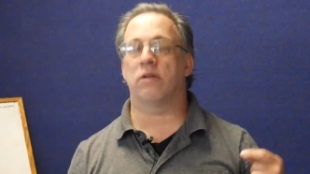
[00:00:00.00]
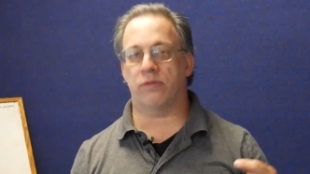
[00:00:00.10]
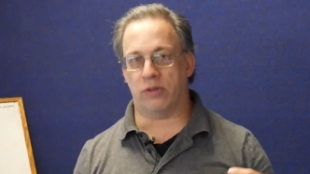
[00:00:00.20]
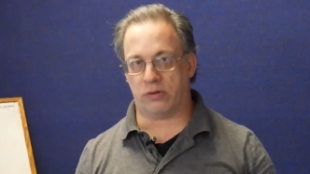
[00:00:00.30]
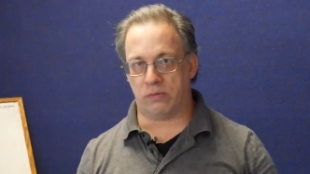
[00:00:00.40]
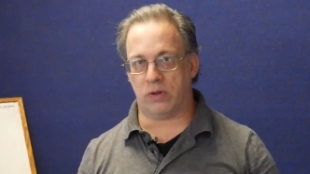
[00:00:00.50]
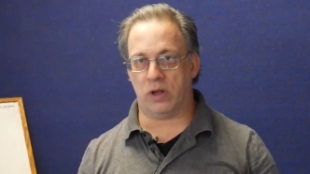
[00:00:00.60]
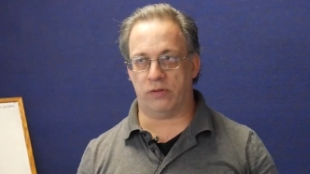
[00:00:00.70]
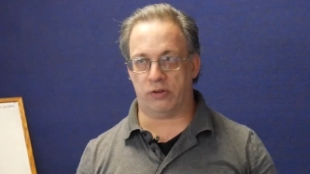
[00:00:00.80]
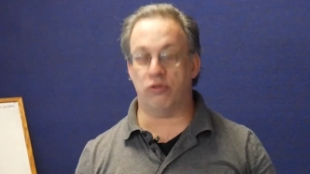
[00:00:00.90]

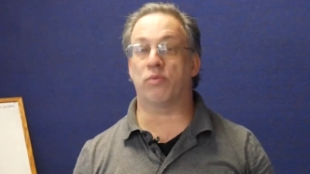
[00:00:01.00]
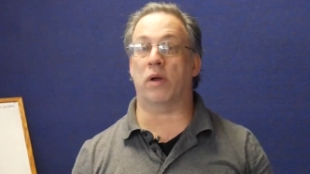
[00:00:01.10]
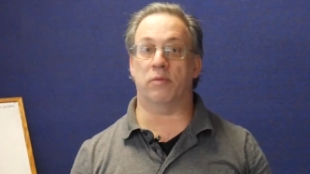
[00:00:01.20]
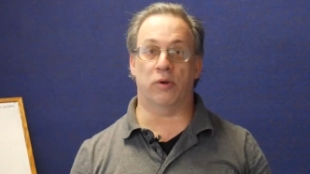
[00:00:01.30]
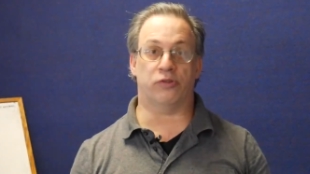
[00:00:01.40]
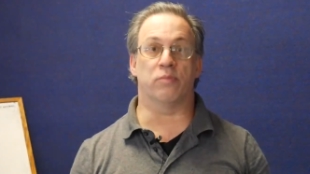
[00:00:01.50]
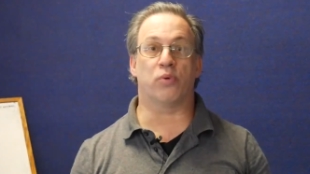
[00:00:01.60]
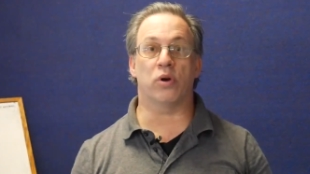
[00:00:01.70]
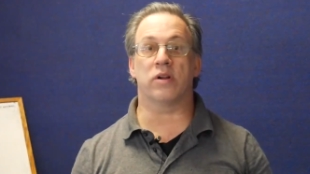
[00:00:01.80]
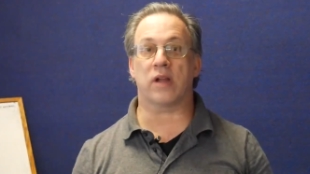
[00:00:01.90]
the two probably most
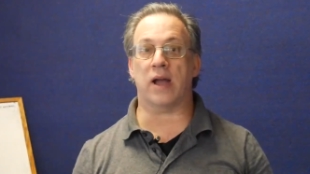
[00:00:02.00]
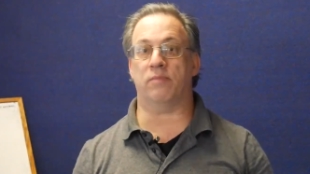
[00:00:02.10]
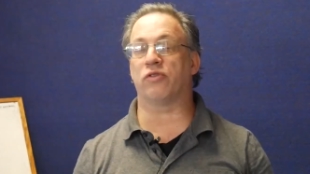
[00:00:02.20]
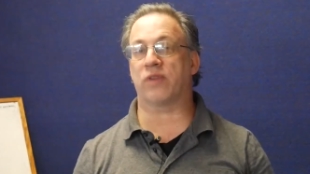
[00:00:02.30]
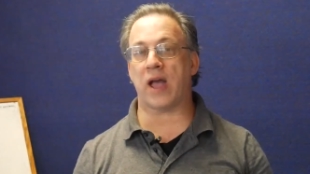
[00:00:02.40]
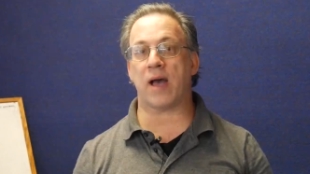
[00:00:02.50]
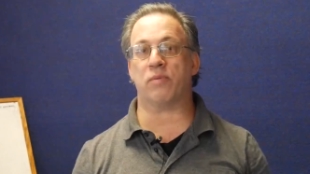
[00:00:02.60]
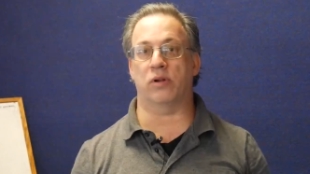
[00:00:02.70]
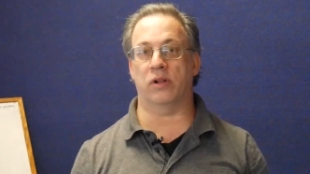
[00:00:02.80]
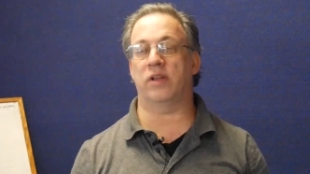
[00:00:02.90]
important types of
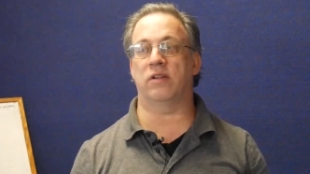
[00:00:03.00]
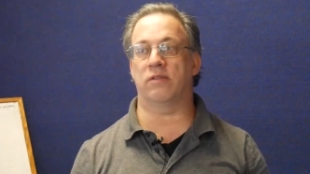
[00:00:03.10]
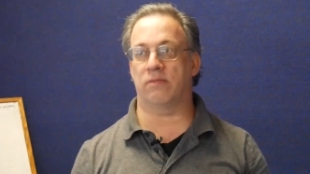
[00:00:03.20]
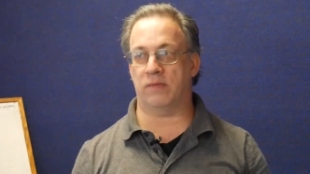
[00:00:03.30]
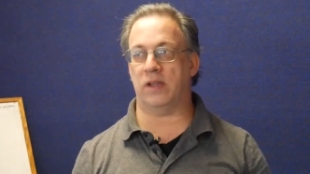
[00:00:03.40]
capital in